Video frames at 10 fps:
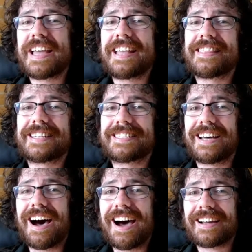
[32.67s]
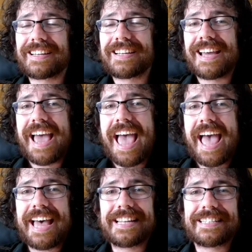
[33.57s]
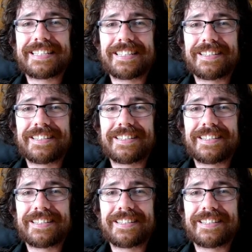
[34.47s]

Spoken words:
in the dark and